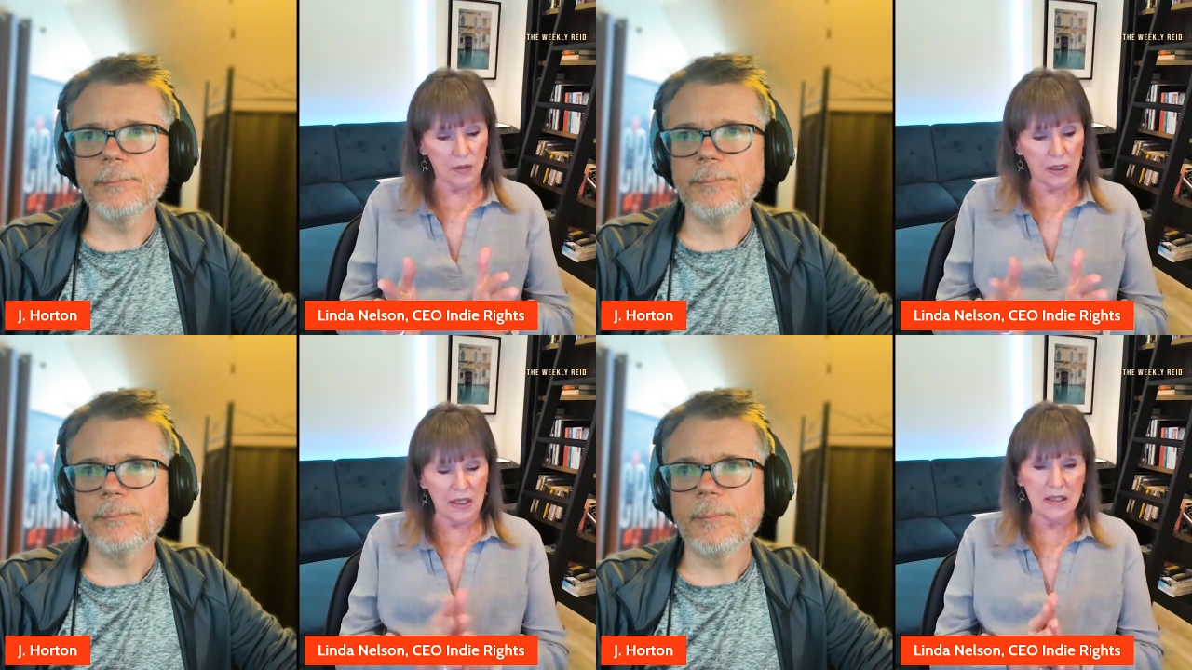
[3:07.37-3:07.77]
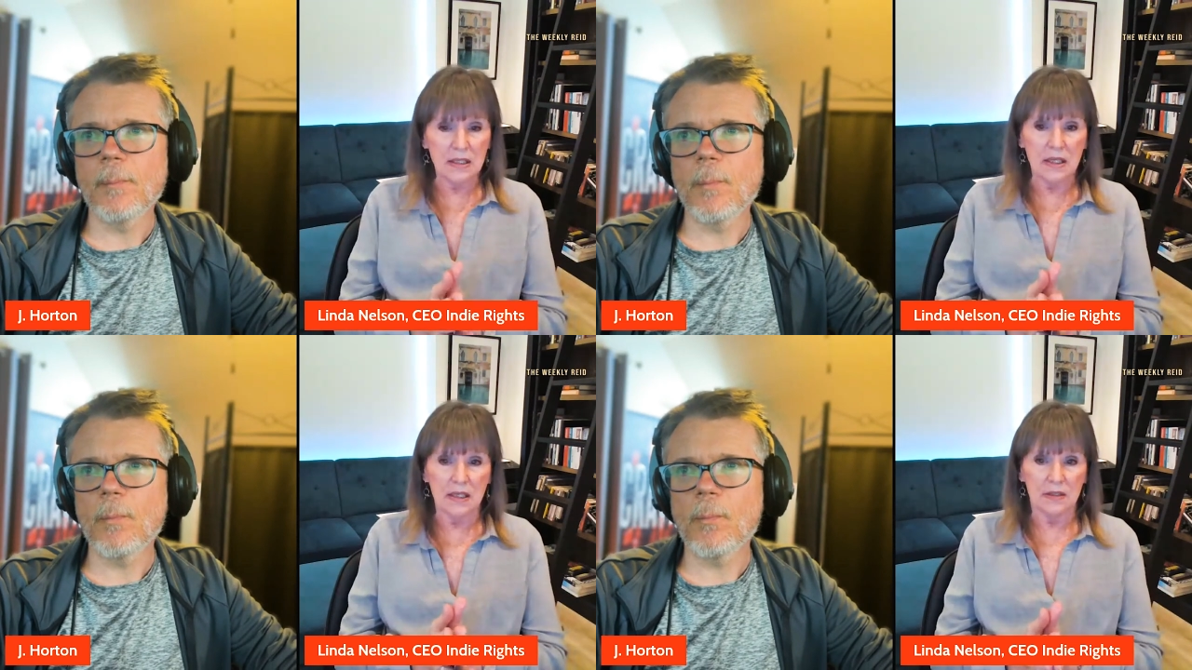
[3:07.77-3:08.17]

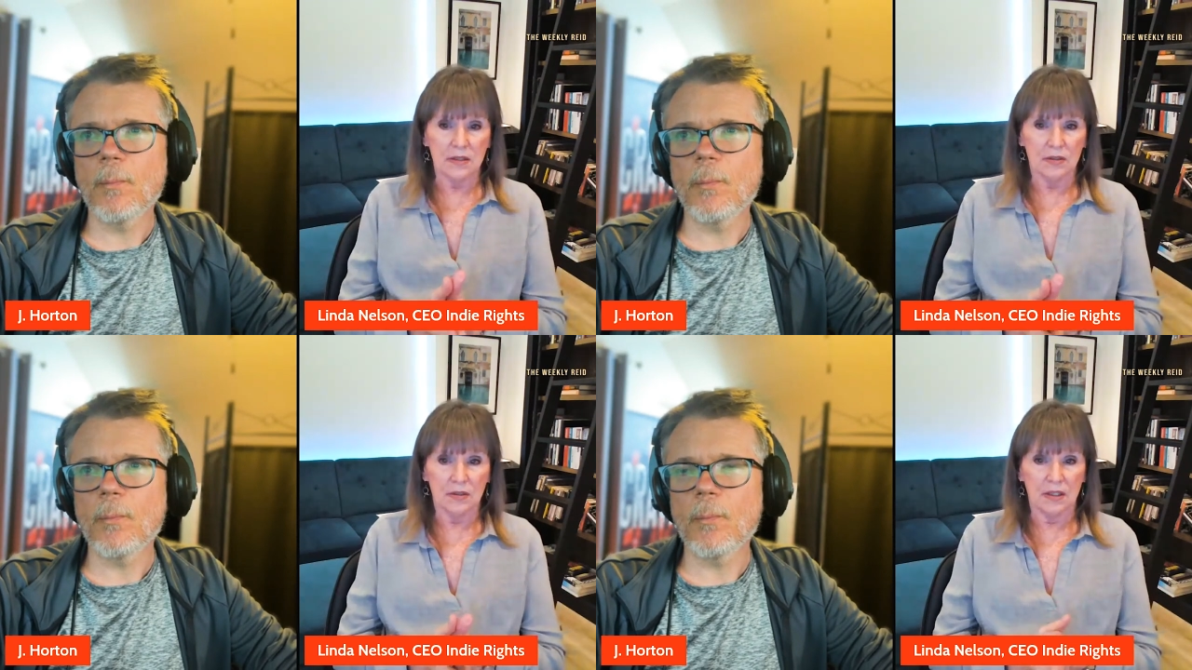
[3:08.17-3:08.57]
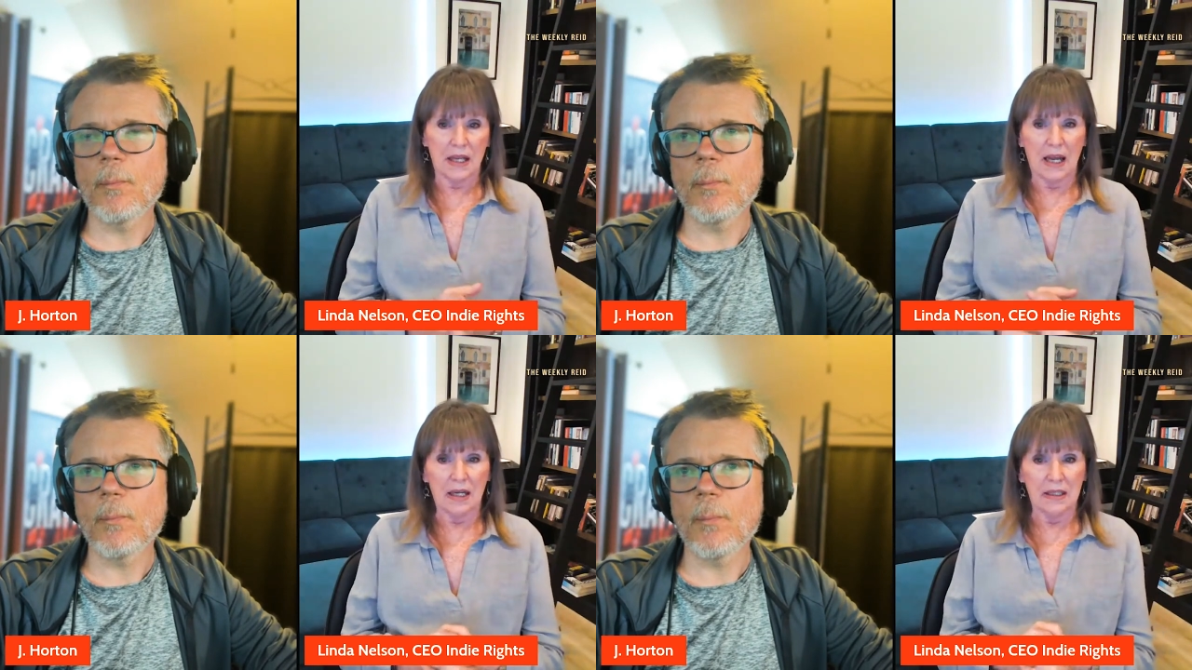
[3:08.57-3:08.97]
Speaker 1: easy answer to
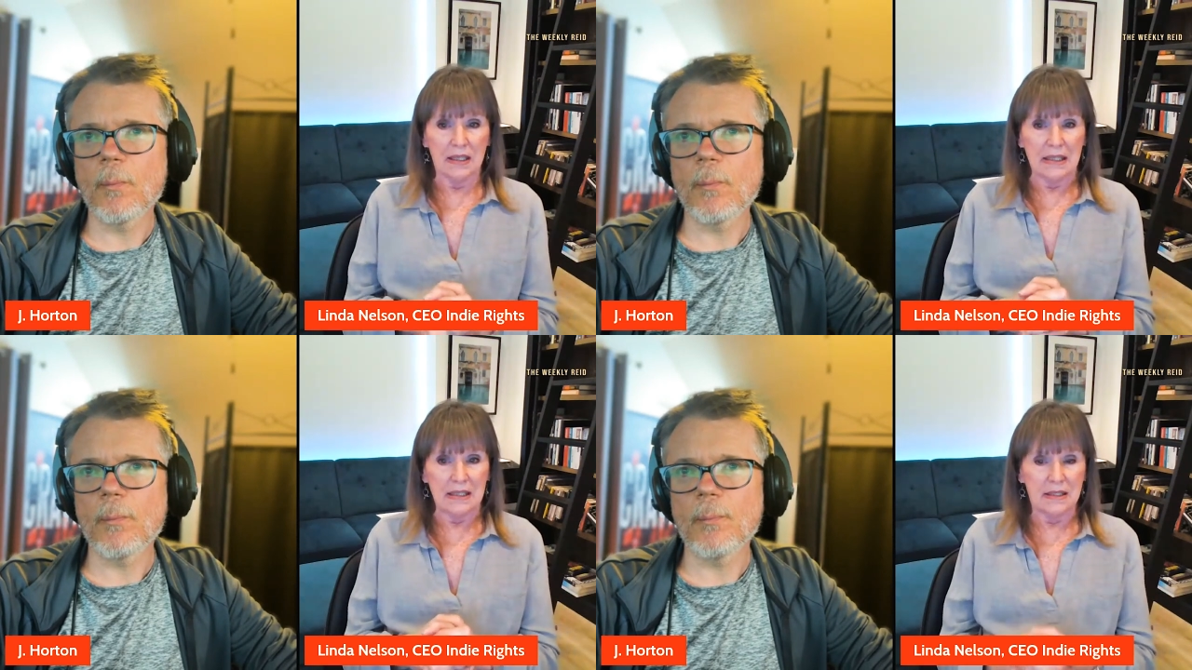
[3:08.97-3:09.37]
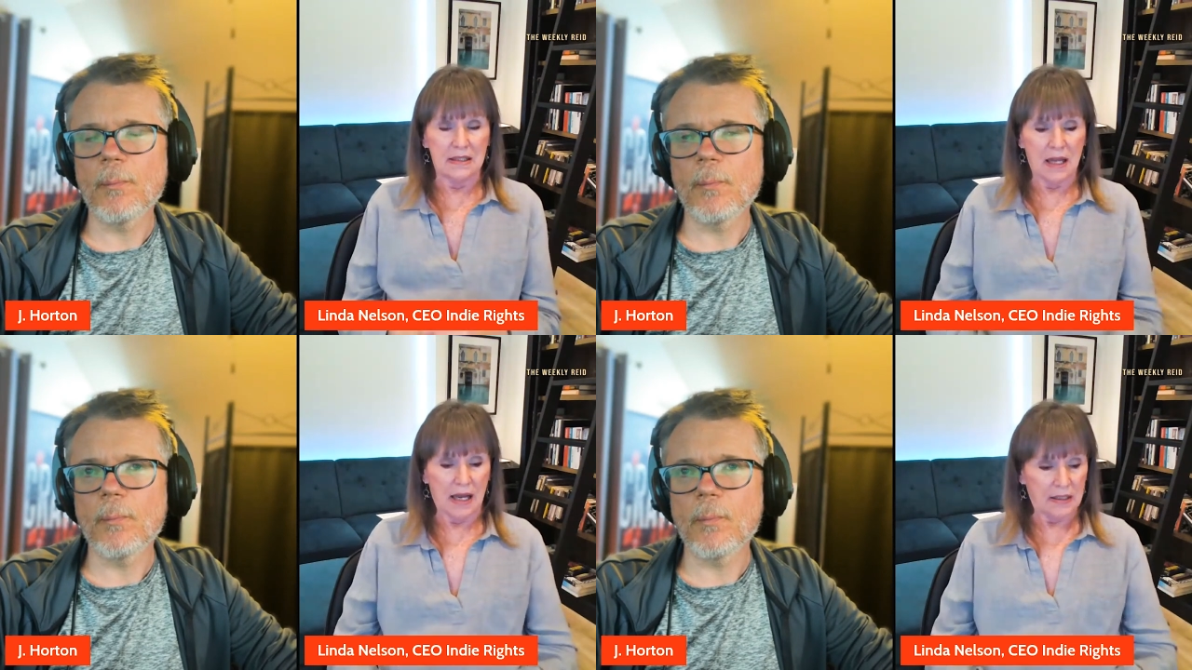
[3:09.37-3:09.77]
that is
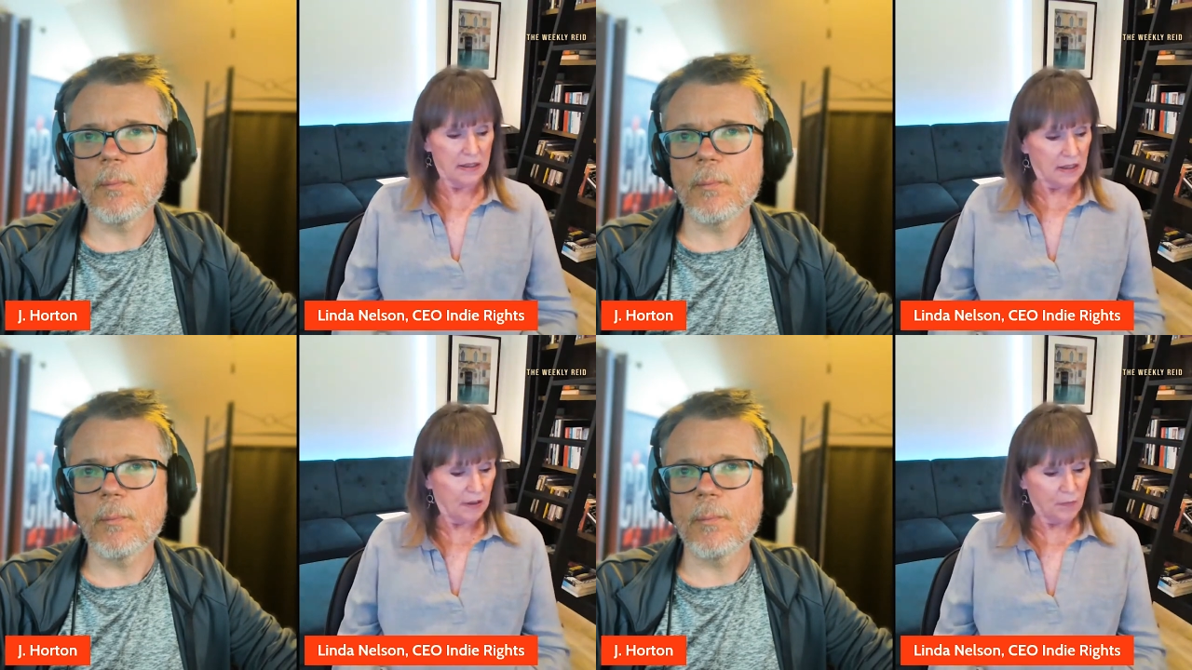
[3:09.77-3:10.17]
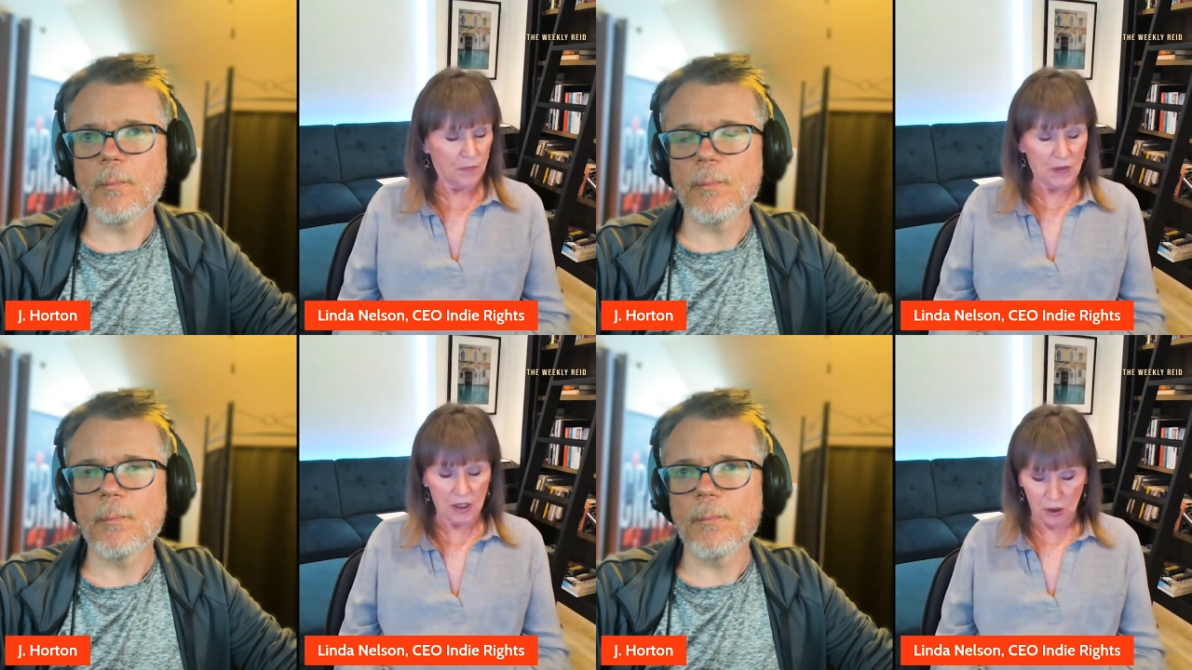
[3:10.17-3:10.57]
that if
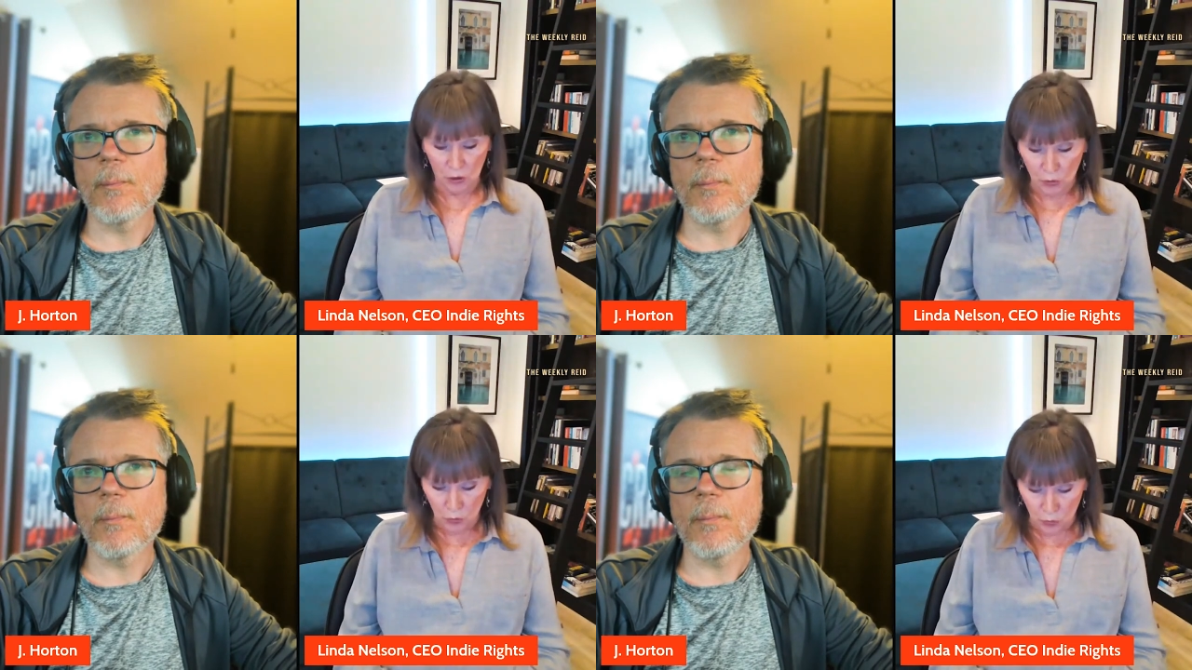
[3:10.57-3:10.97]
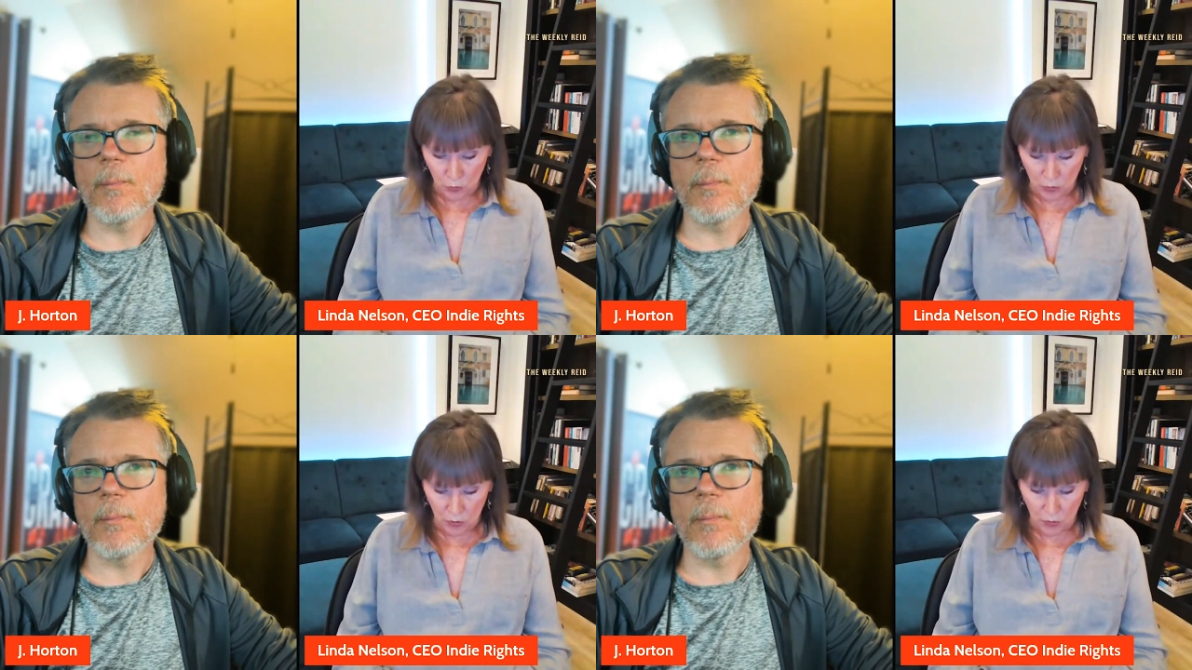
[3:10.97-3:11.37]
you